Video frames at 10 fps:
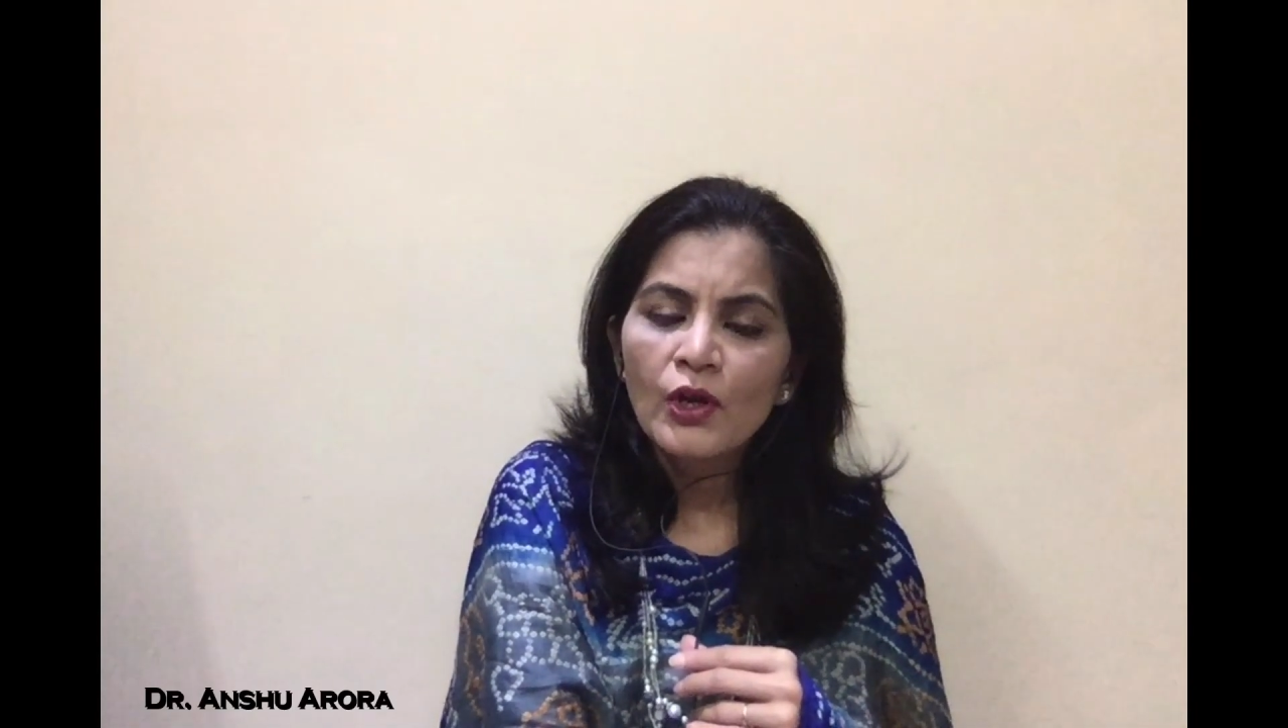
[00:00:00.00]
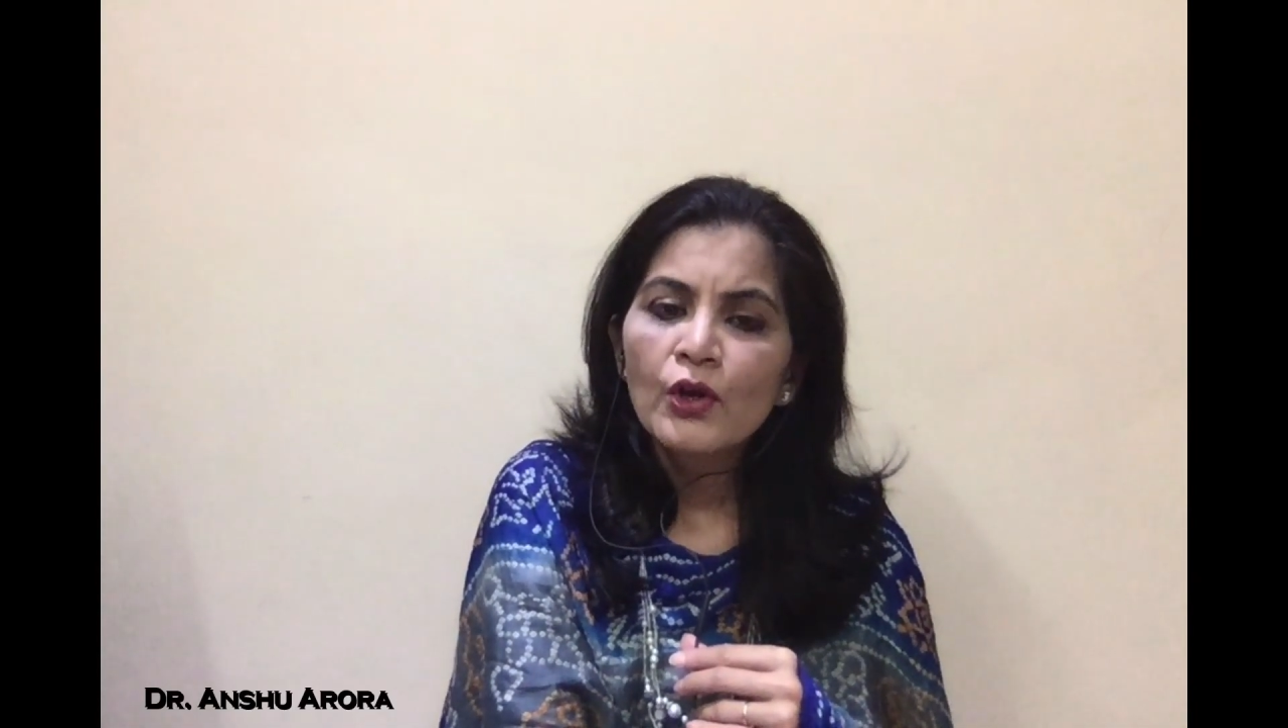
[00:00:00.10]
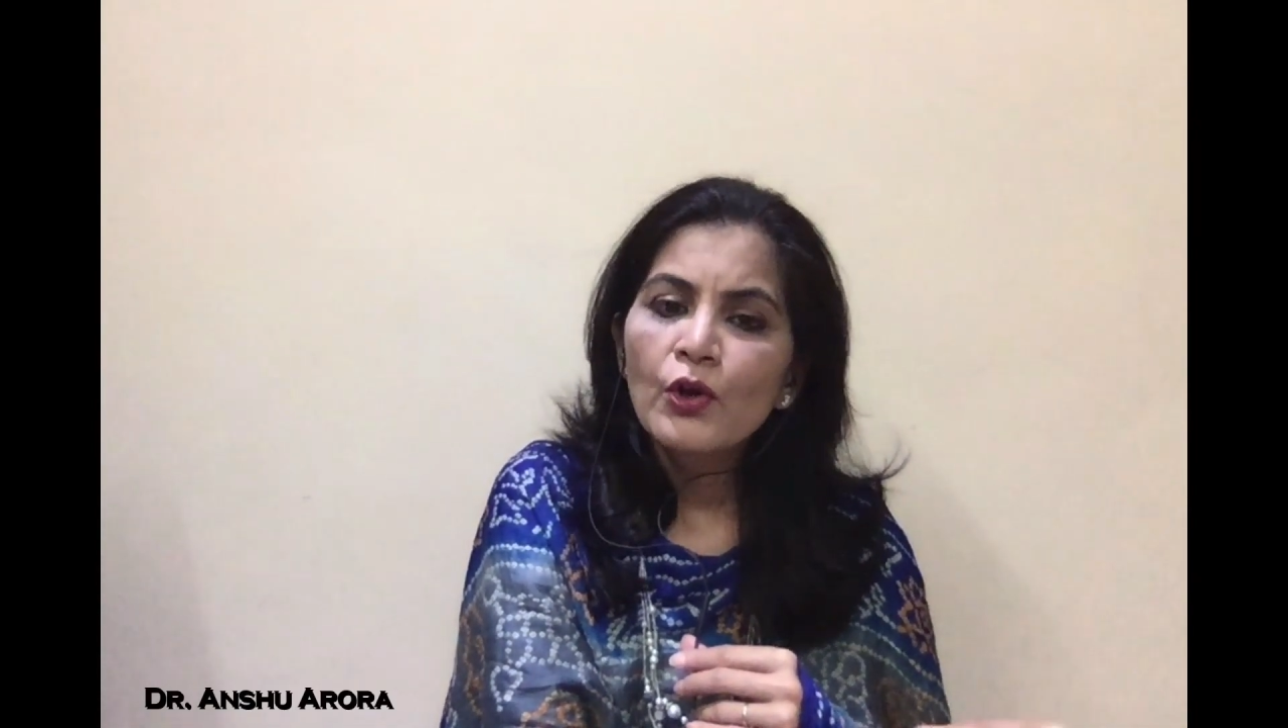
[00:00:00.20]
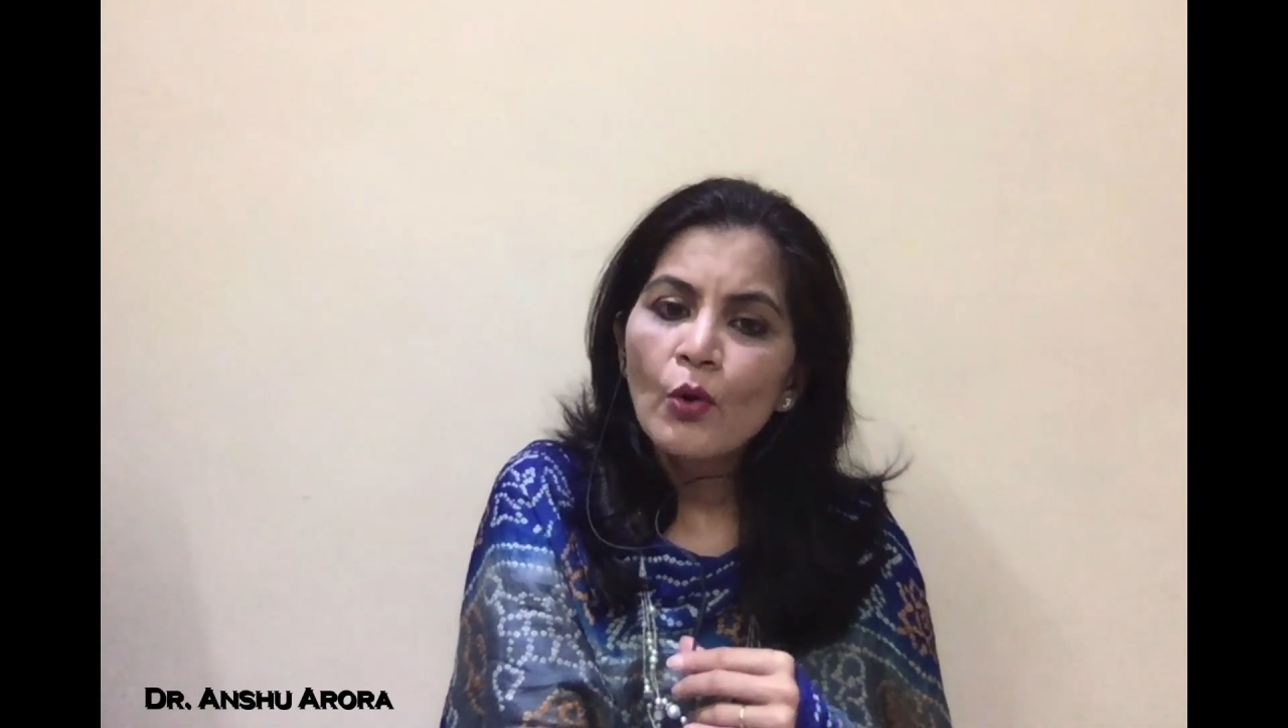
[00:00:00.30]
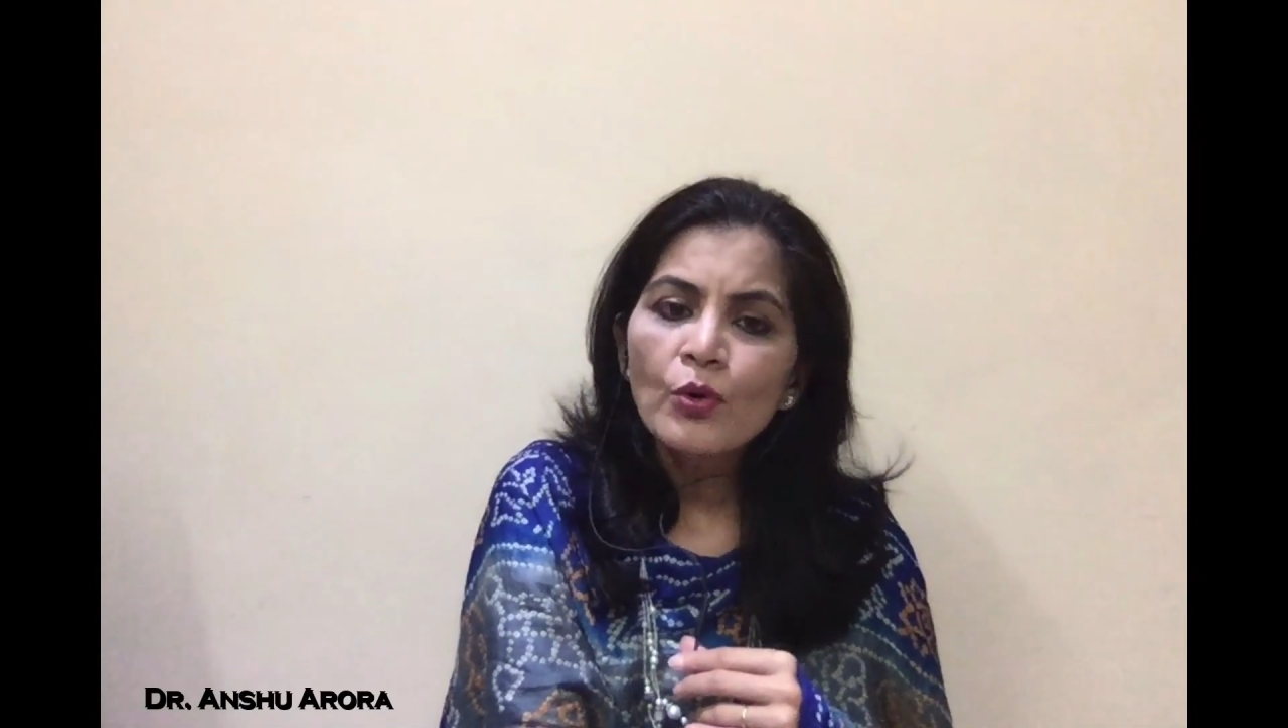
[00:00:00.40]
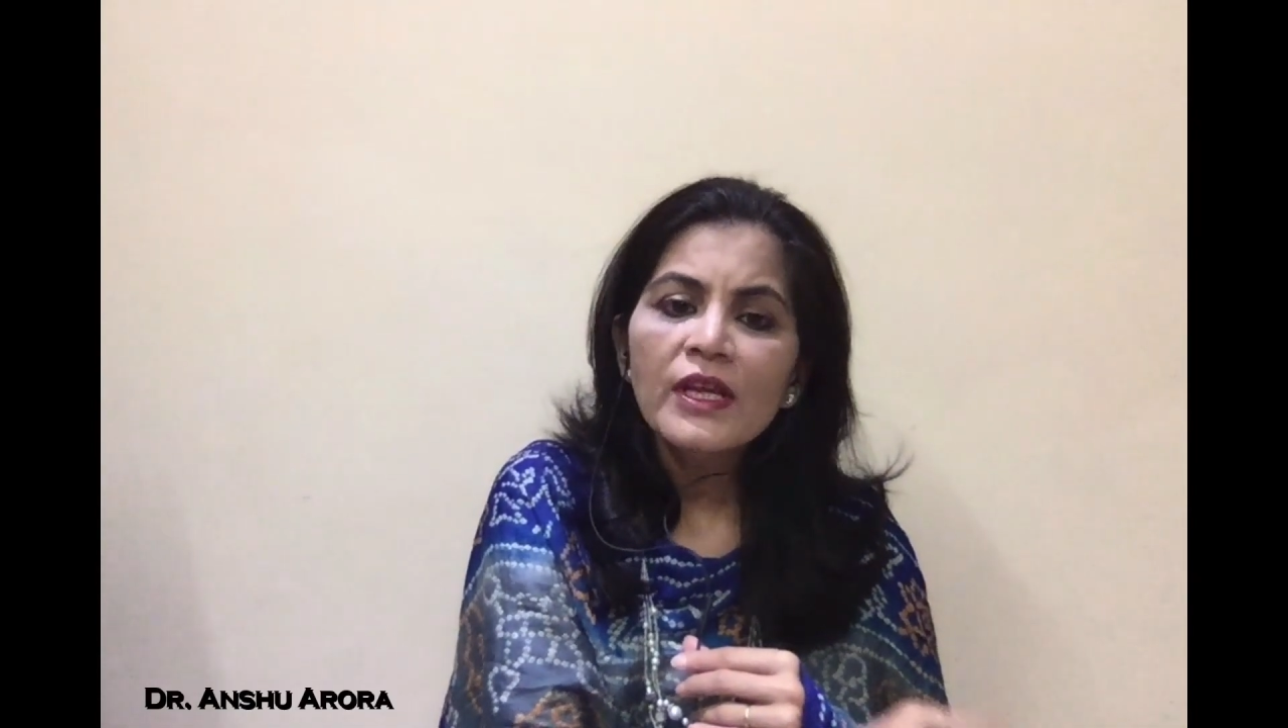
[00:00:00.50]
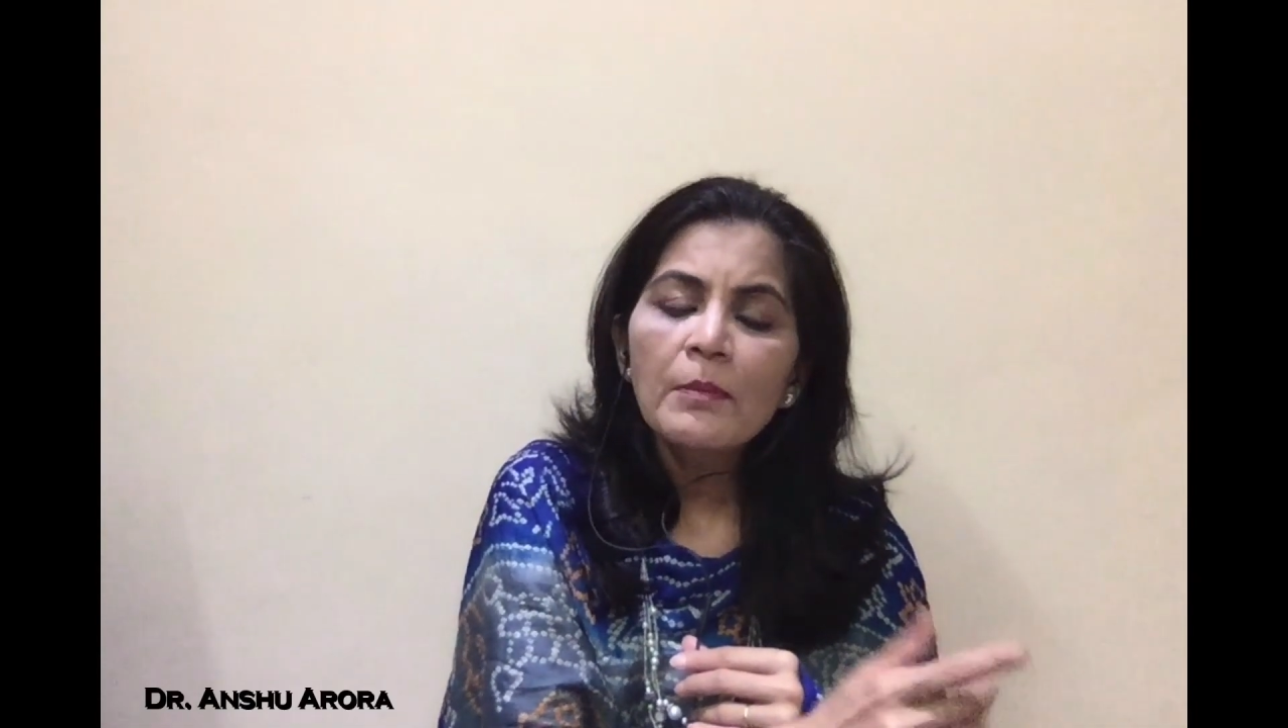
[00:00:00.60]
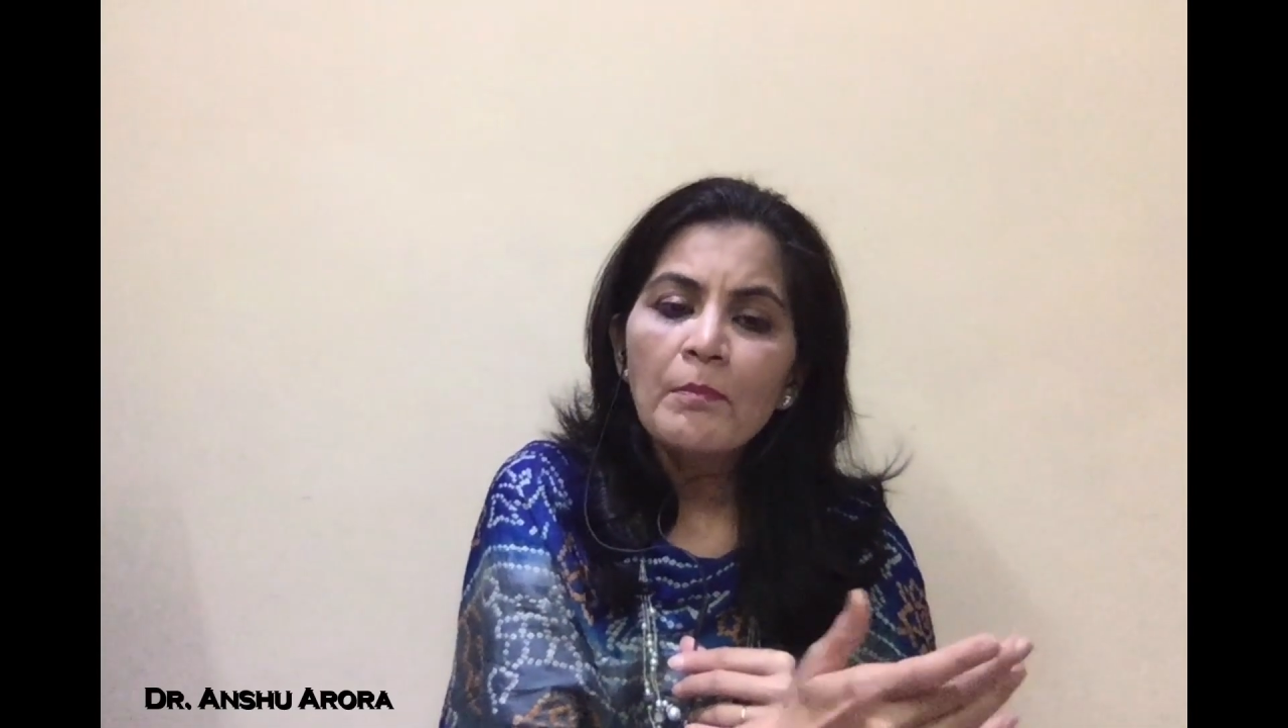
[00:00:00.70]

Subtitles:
know the